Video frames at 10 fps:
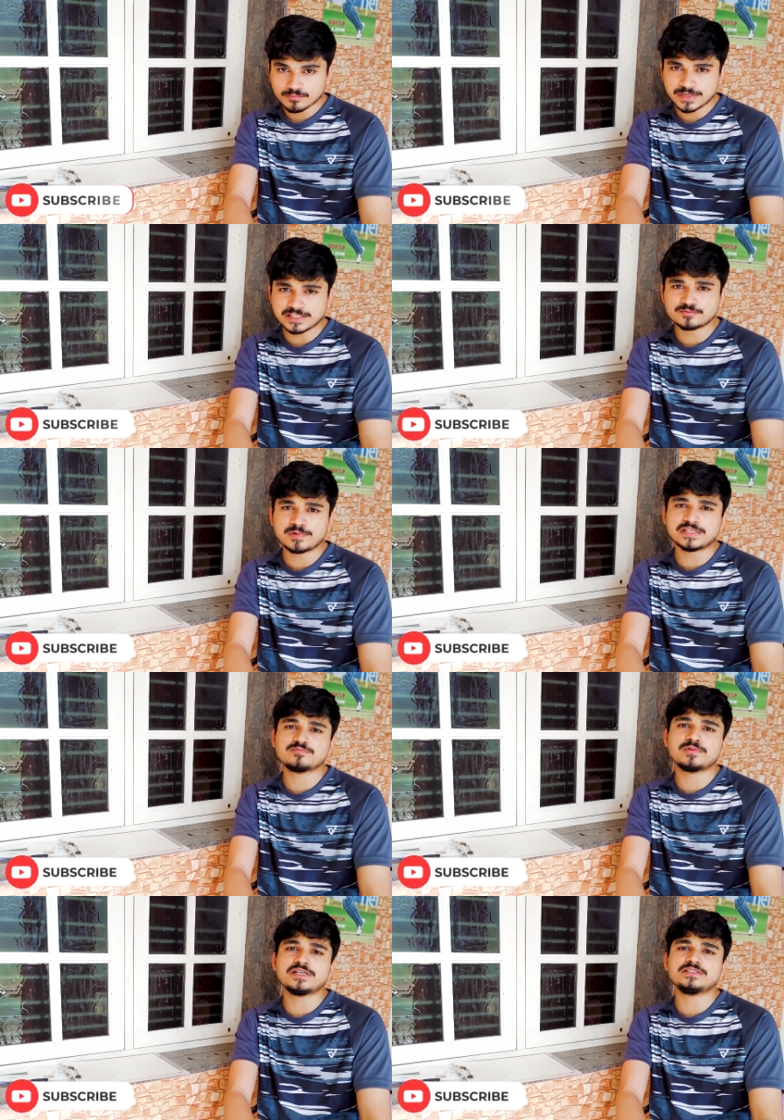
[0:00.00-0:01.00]
please please
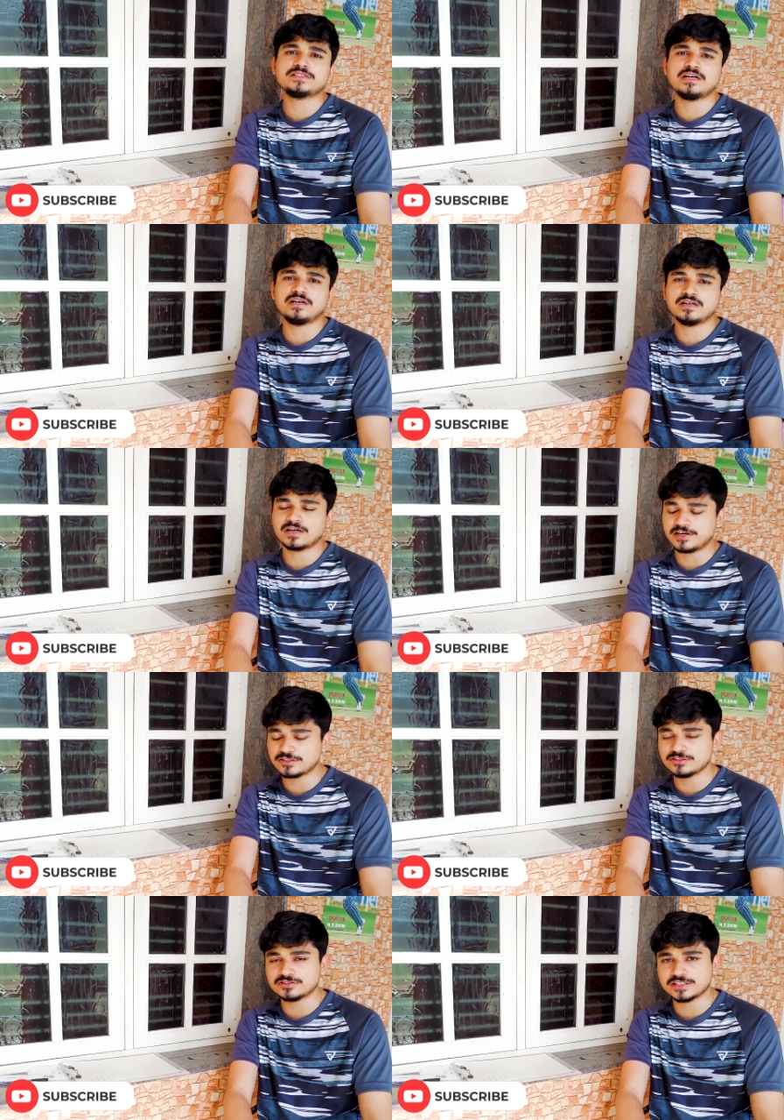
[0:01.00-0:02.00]
please uh,
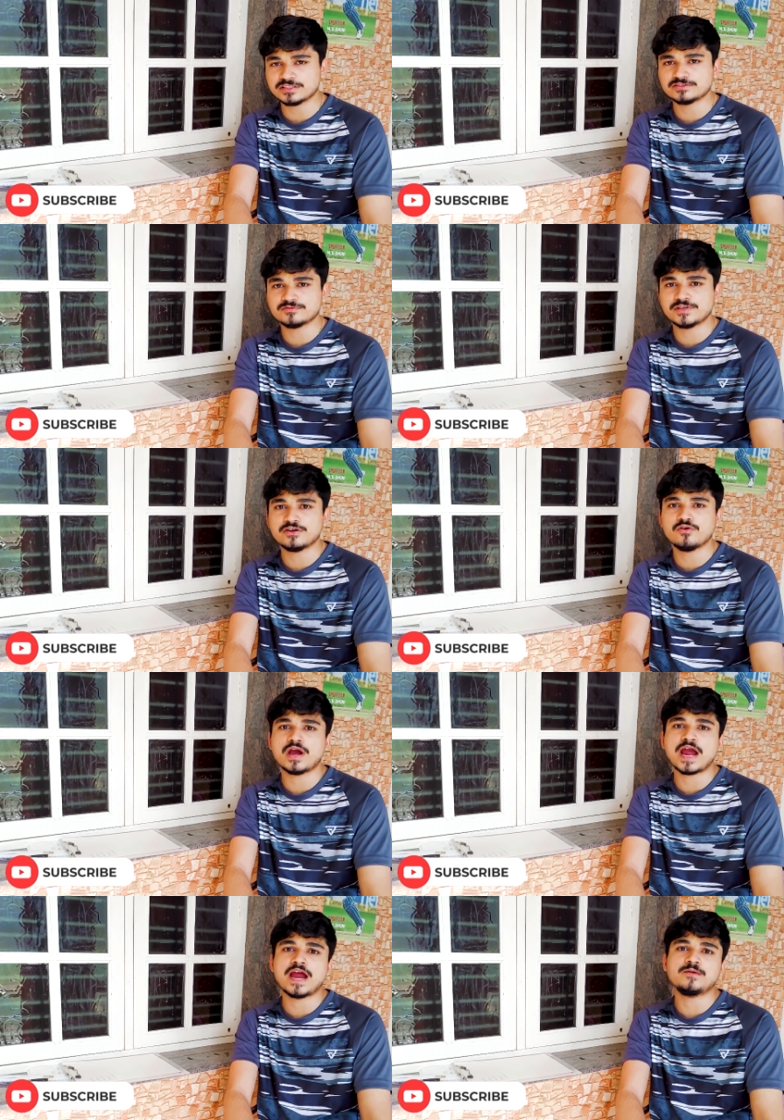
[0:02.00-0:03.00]
continue seeing this video
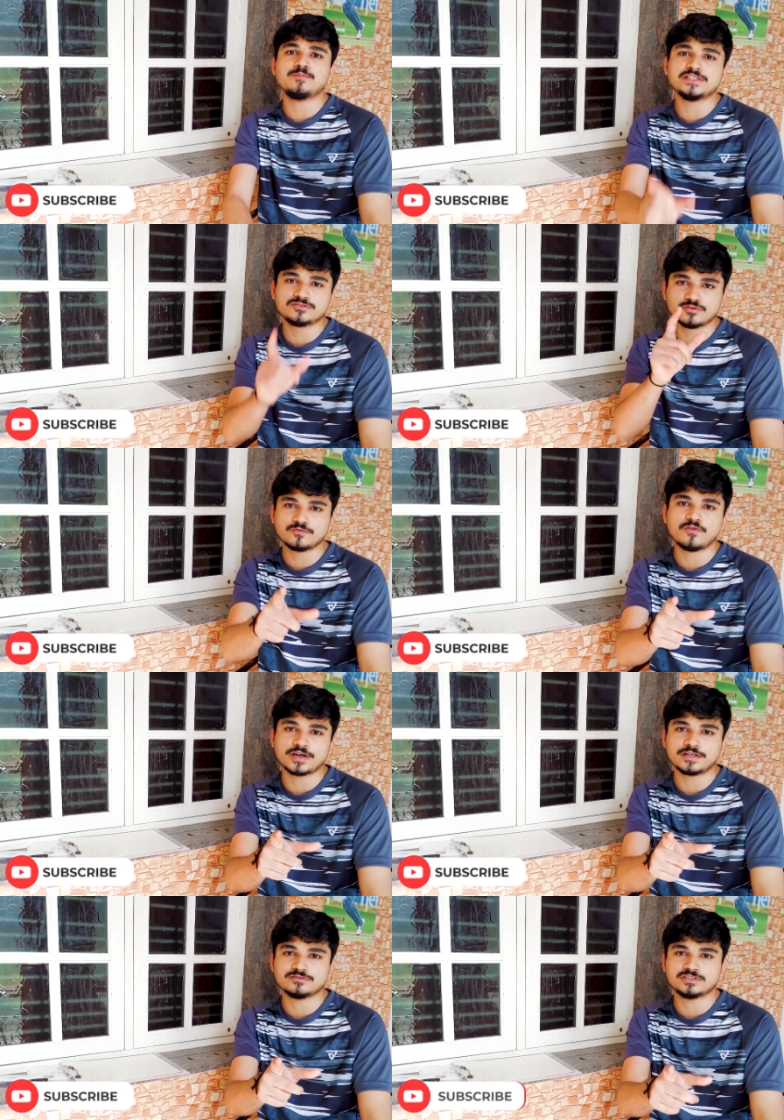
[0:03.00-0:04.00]
and please don't
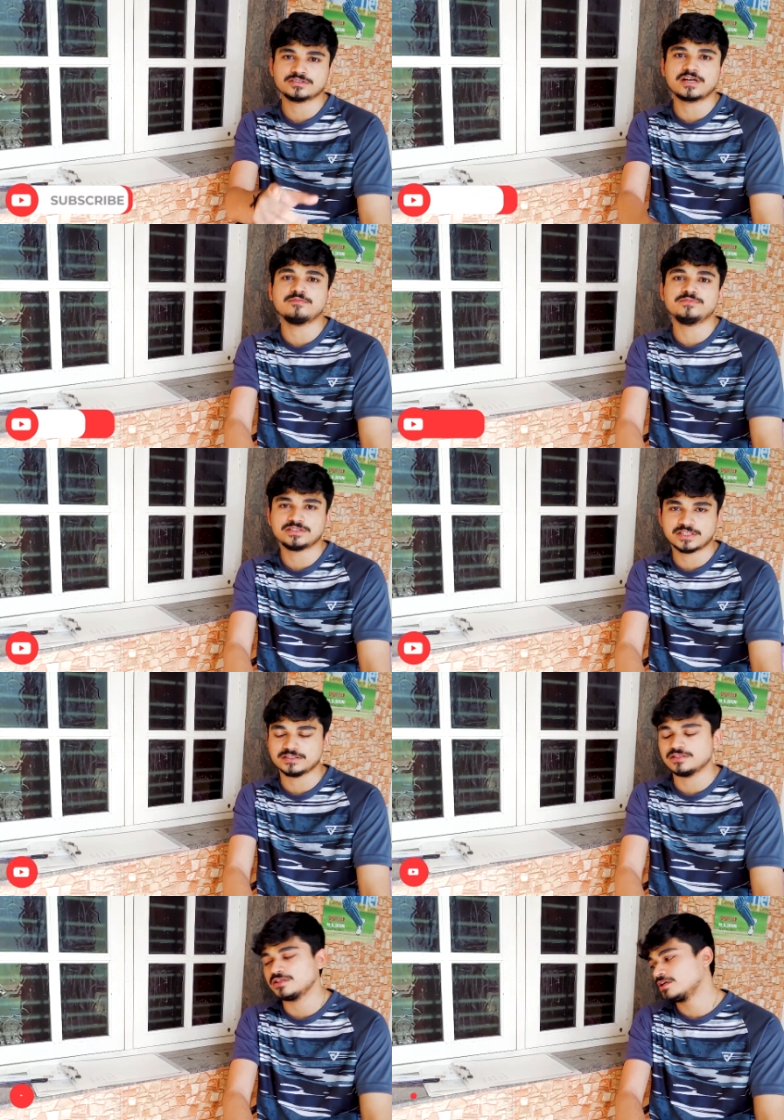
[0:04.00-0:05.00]
forget to subscribe this
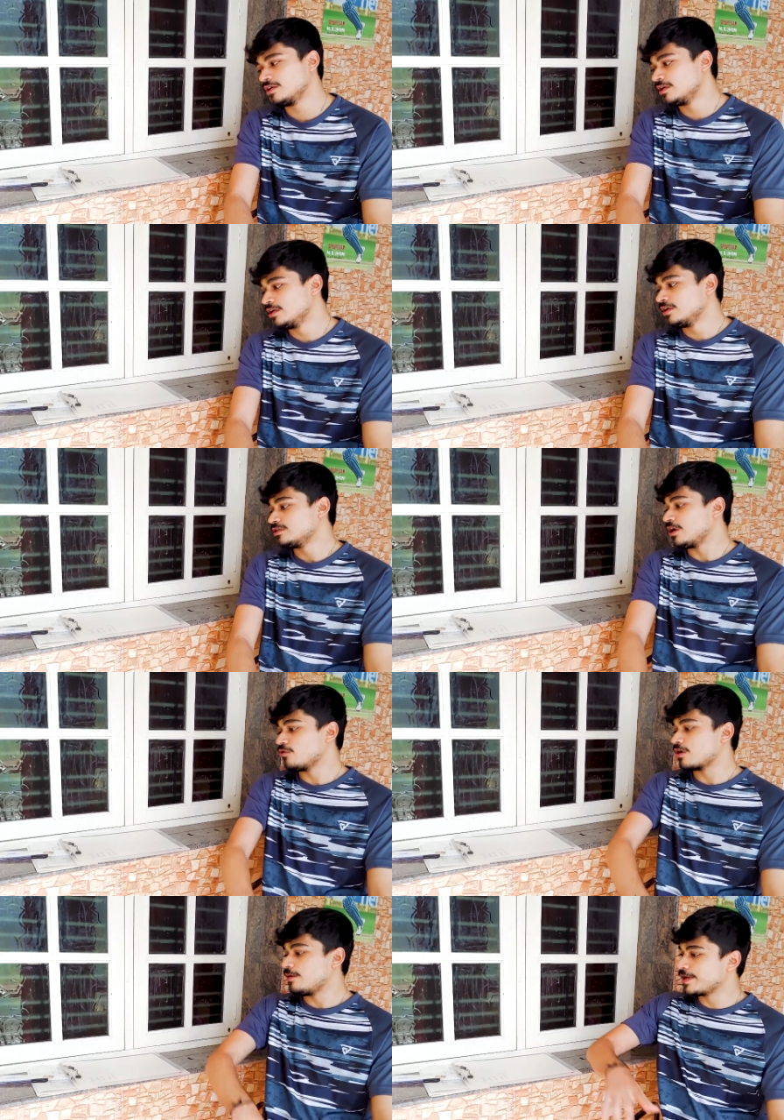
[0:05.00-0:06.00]
channel
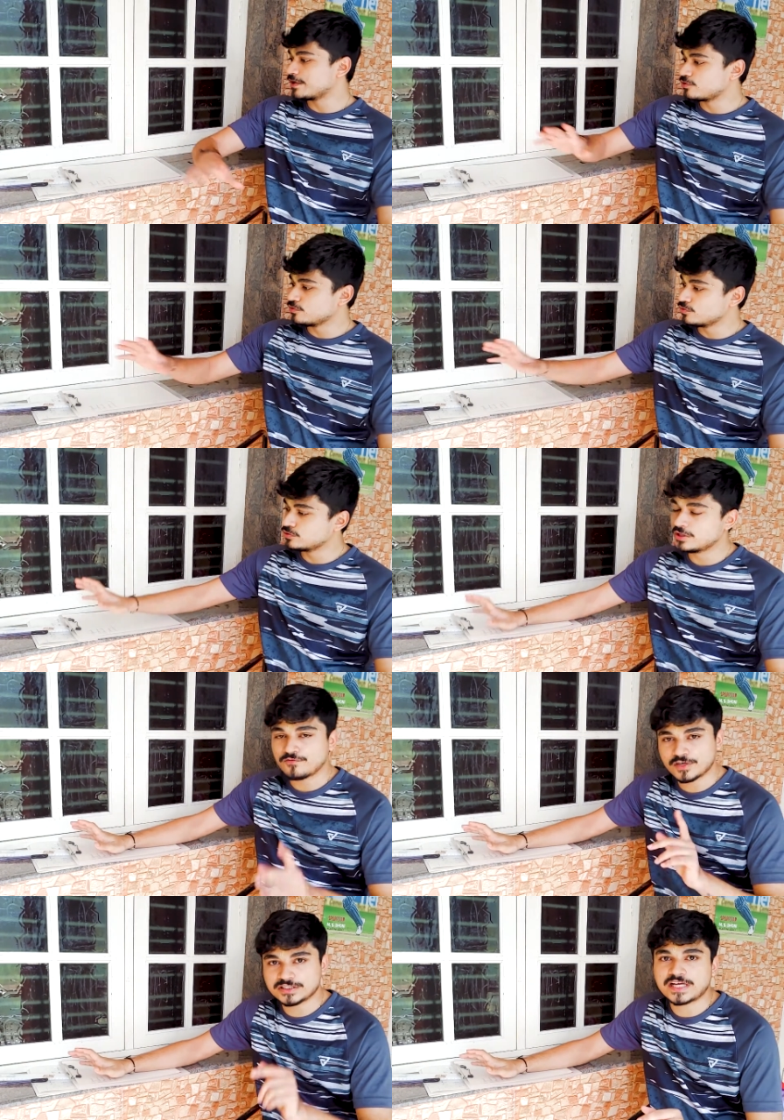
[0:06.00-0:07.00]
now coming to the
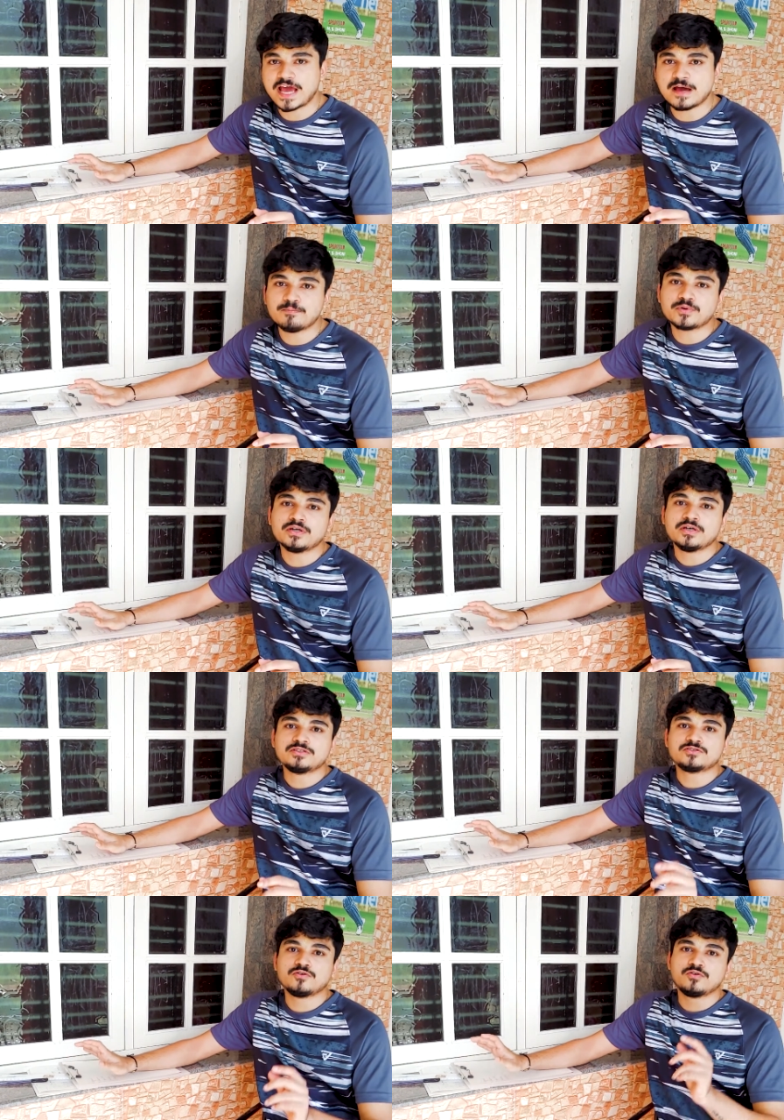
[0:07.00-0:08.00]
first app
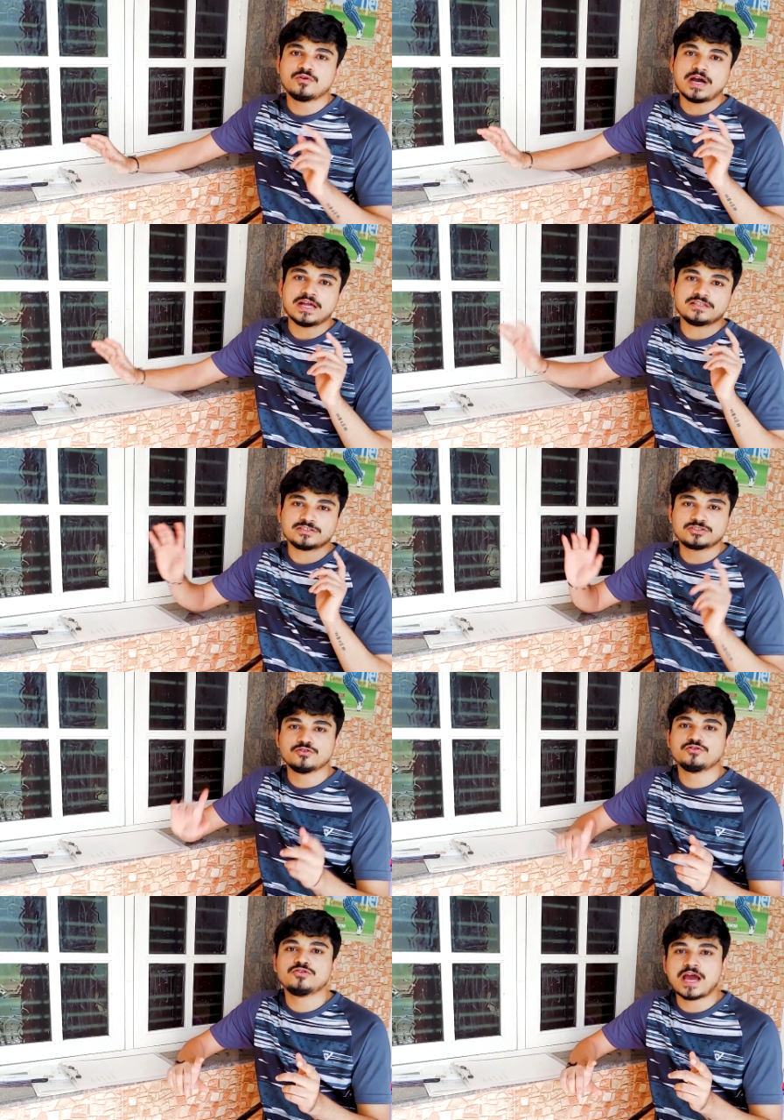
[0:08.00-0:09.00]
so i'll just
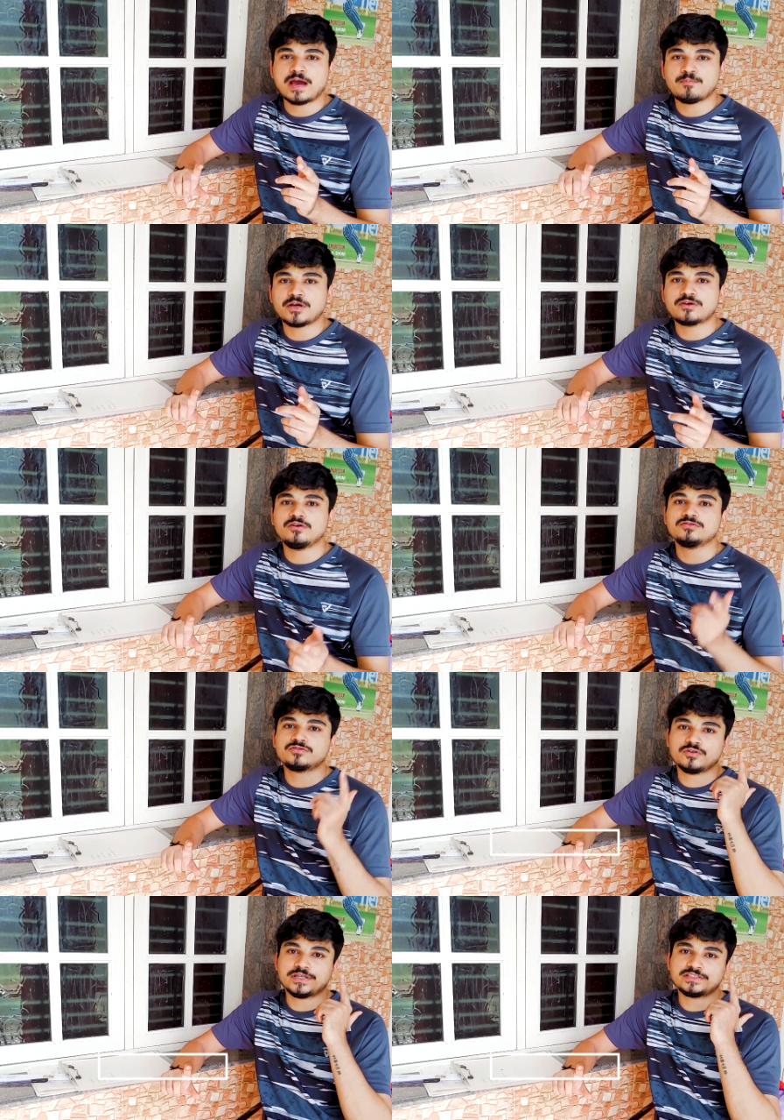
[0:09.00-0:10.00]
show you the app icon
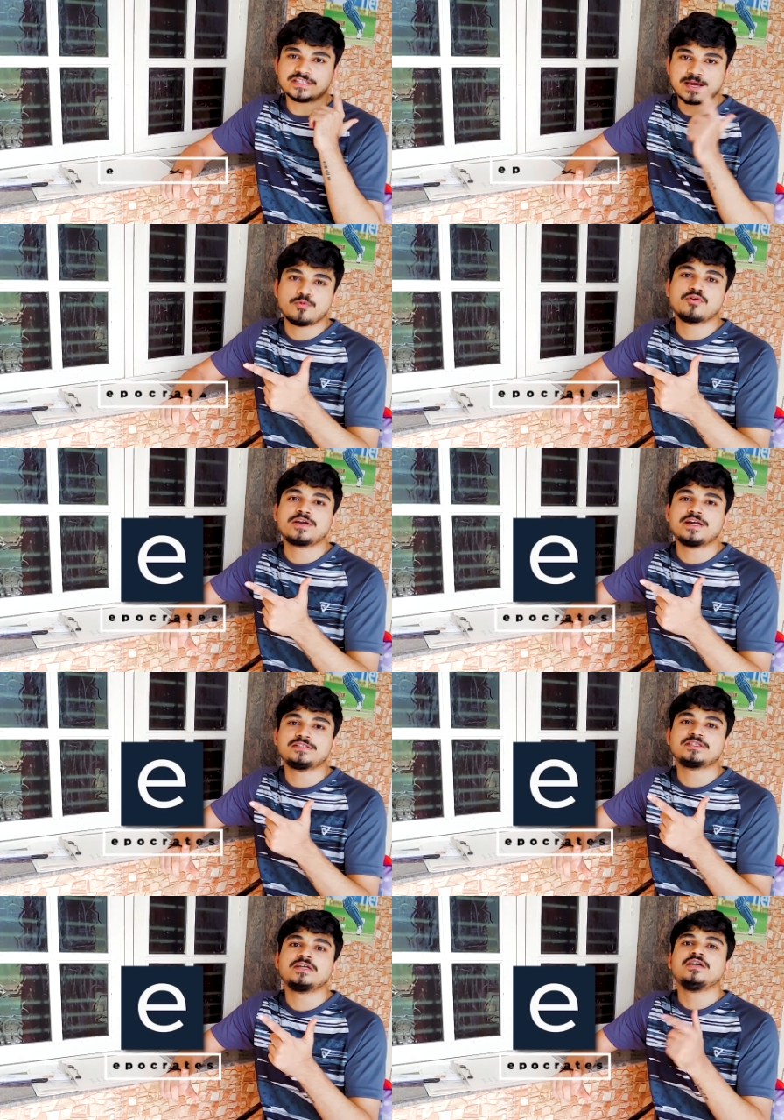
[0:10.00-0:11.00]
so it's
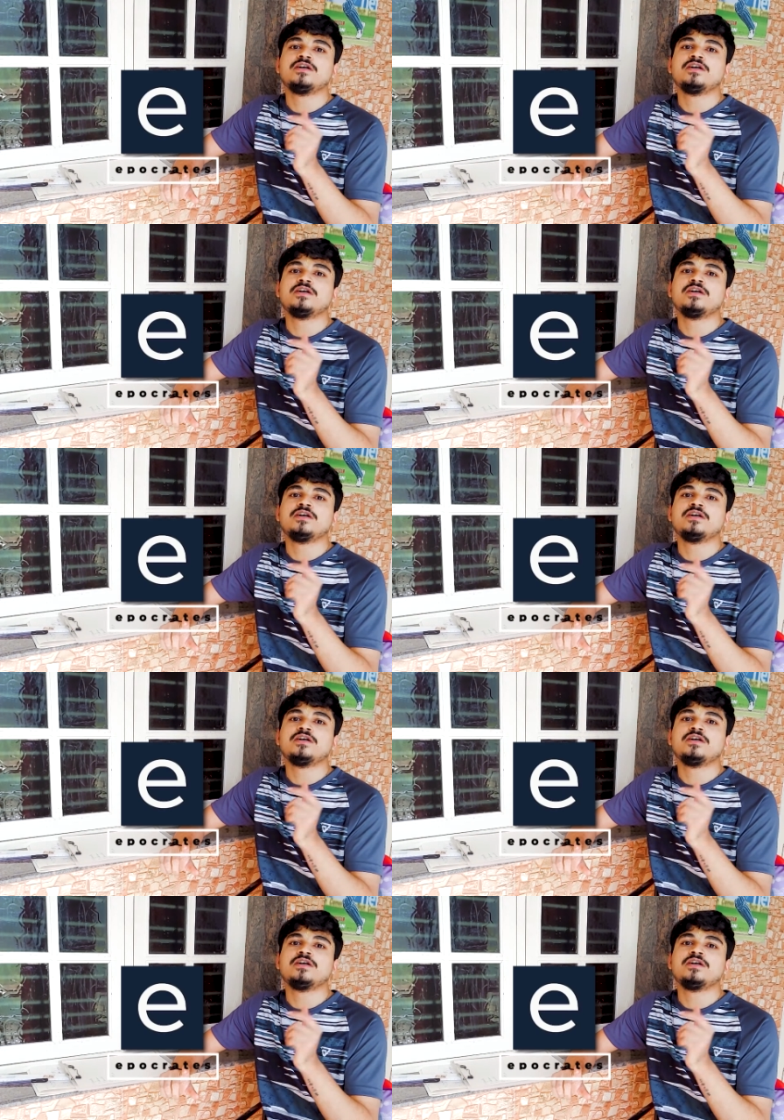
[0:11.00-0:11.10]
Epocrates